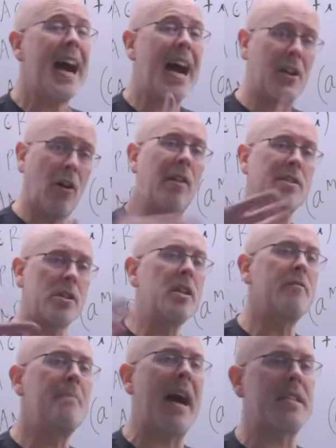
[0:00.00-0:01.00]
And also,
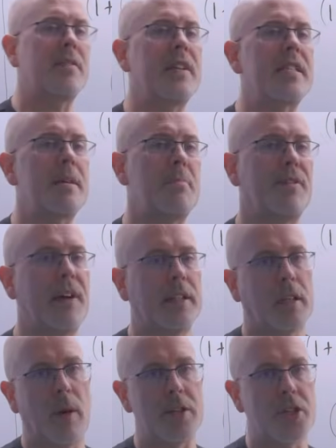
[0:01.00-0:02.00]
you've massively simplified
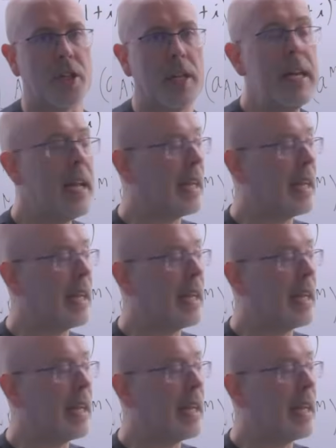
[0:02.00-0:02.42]
the question.